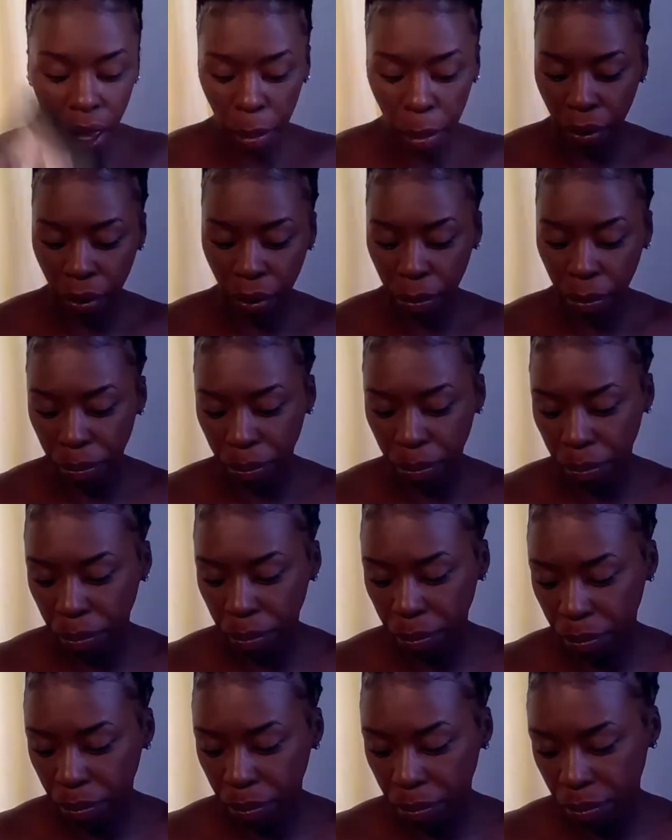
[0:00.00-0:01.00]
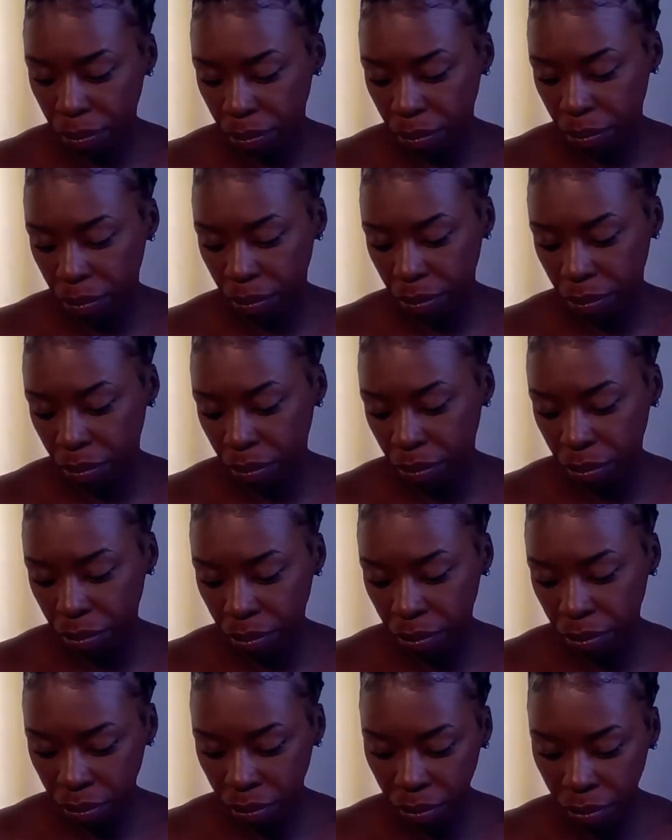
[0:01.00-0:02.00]

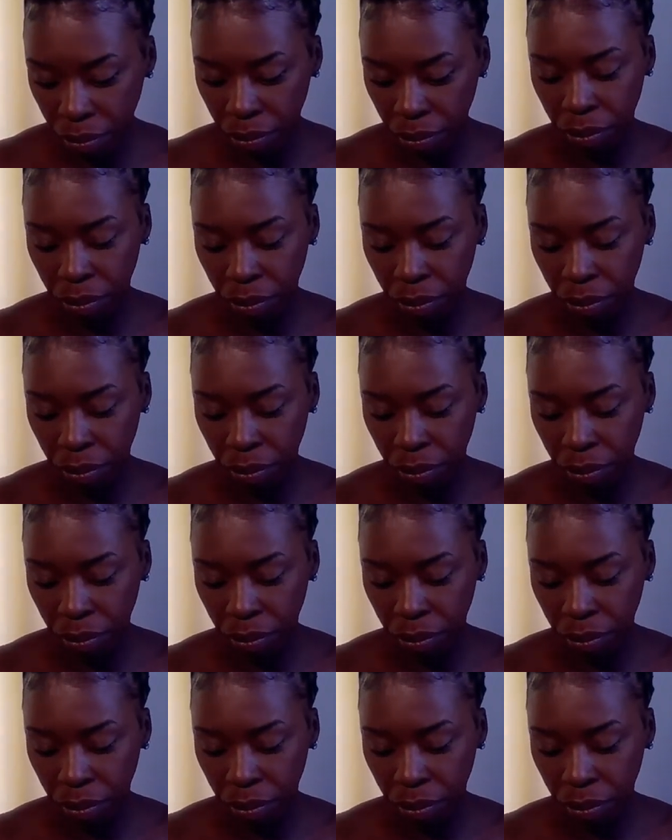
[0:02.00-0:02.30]
(silence)